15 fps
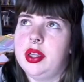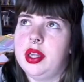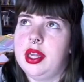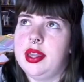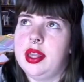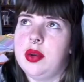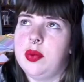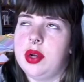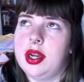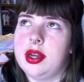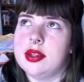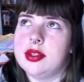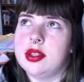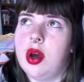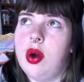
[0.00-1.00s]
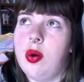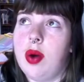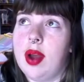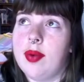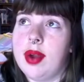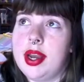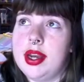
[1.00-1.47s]
And then what else? Oh,
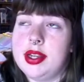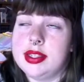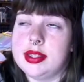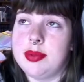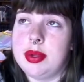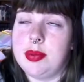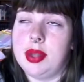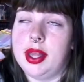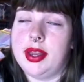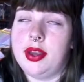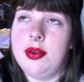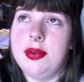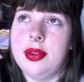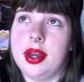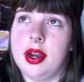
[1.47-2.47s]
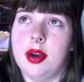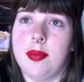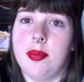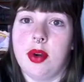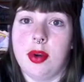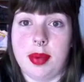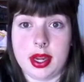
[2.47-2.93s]
I ran into some people I knew there.
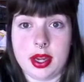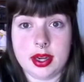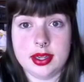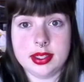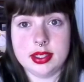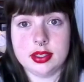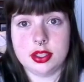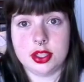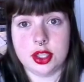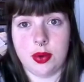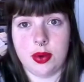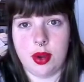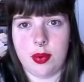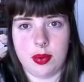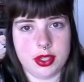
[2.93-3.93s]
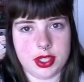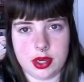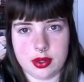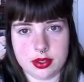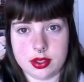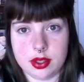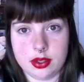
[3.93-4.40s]
One of my cousins showed up, which I
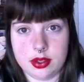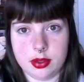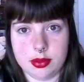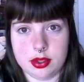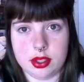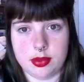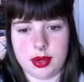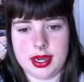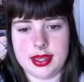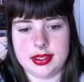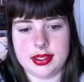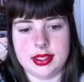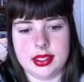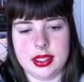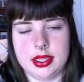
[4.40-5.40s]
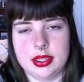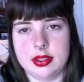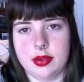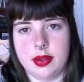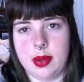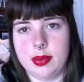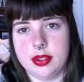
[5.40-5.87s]
was super surprised to see,
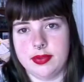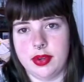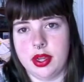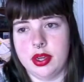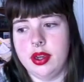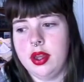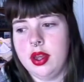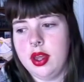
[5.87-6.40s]
so that was fun.